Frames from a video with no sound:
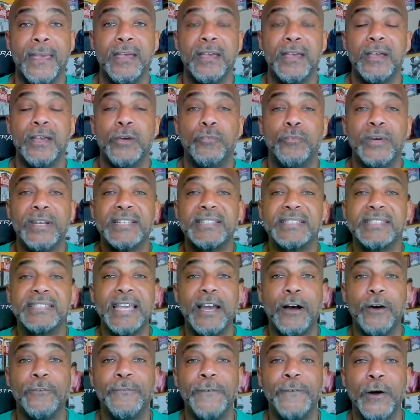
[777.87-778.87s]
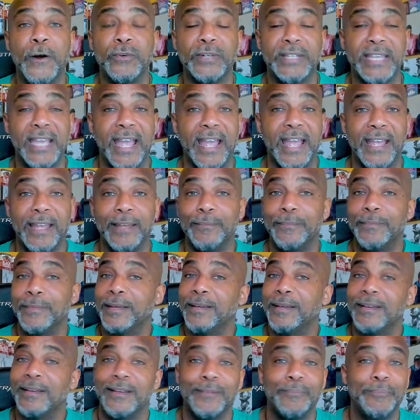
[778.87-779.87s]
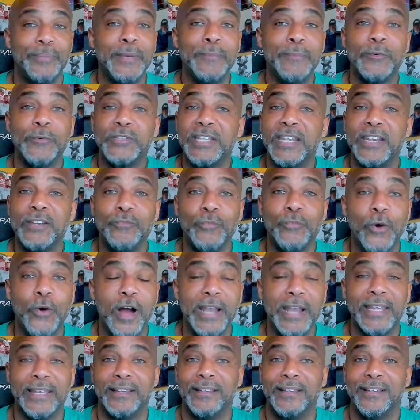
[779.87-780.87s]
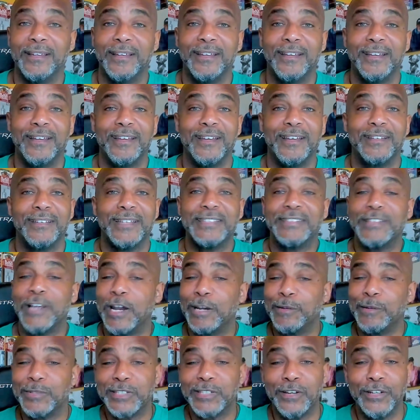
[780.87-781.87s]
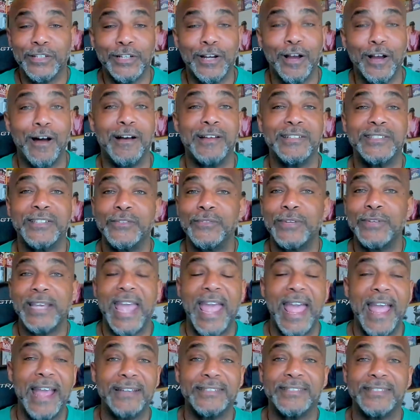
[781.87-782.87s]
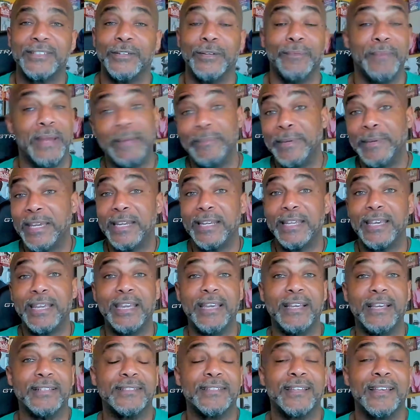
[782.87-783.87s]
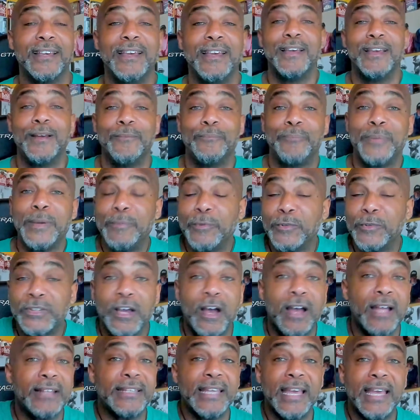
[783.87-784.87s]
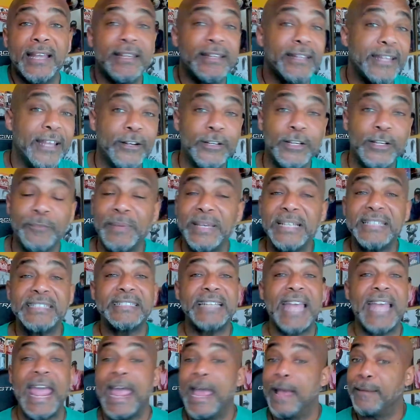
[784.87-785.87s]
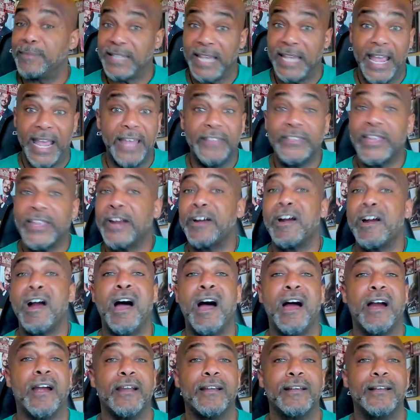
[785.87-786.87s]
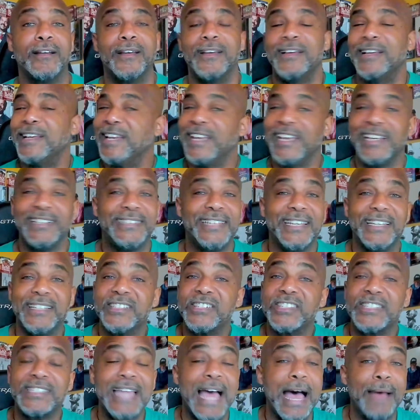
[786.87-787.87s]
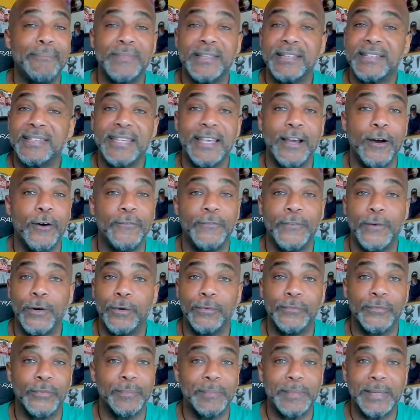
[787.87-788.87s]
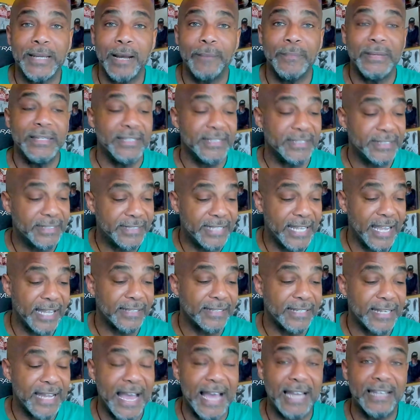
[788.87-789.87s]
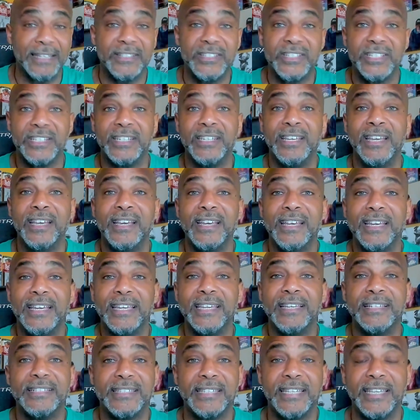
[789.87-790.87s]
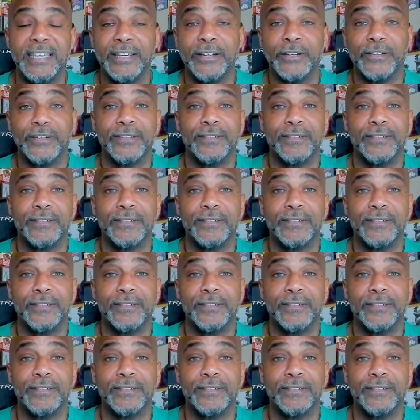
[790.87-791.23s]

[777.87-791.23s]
When the cell phone came, people didn't want it. They thought it was going to cause you cancer. Maybe it is. People thought that there could be scams, and there are. It didn't stop the cell phone from coming. This technology is here.